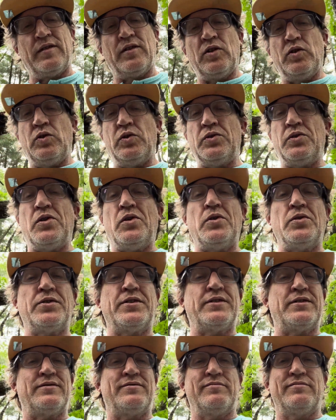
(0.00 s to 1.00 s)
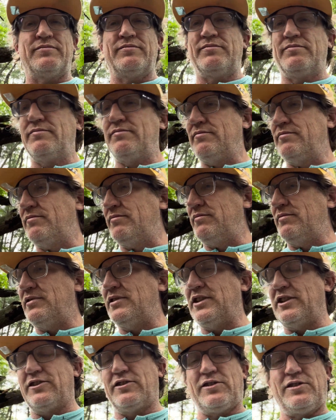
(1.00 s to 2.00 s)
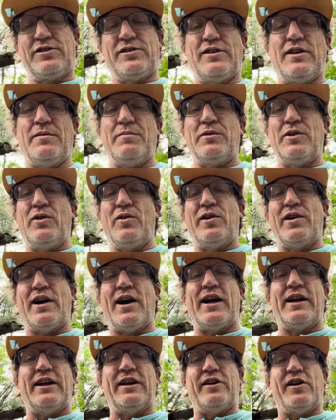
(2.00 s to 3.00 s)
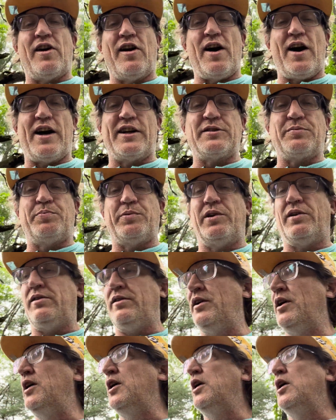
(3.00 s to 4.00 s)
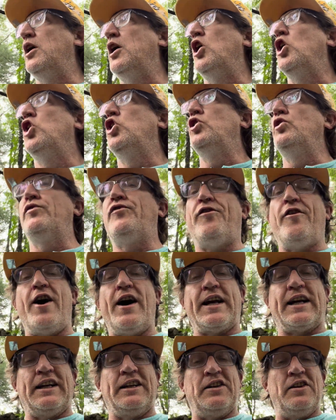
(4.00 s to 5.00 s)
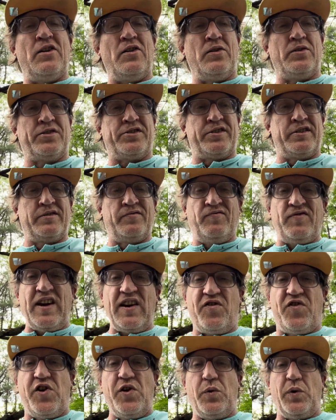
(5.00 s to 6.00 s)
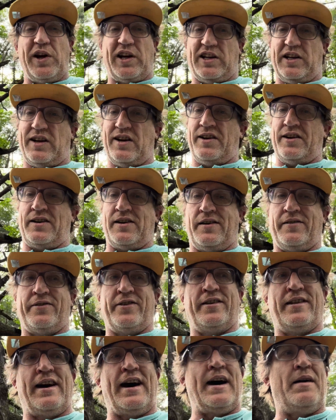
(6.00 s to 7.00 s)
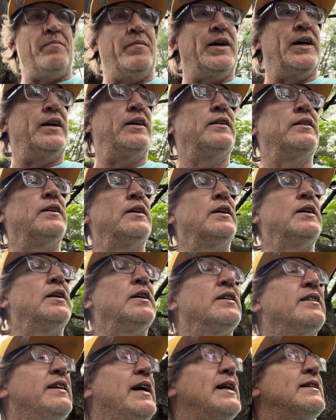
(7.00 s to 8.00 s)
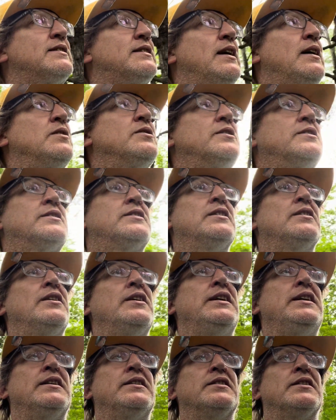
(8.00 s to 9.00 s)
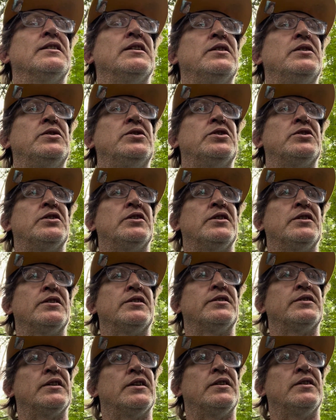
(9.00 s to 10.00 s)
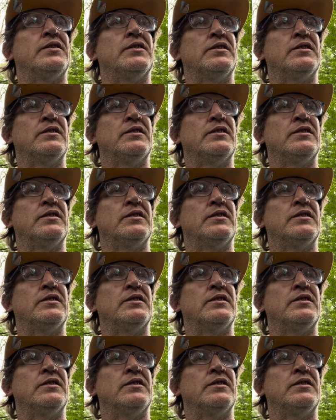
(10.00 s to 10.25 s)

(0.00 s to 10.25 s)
who knows? Is there something going on in our hospital? Who fucking knows? Maybe we could uncover that, but that sounds silly and delusional, so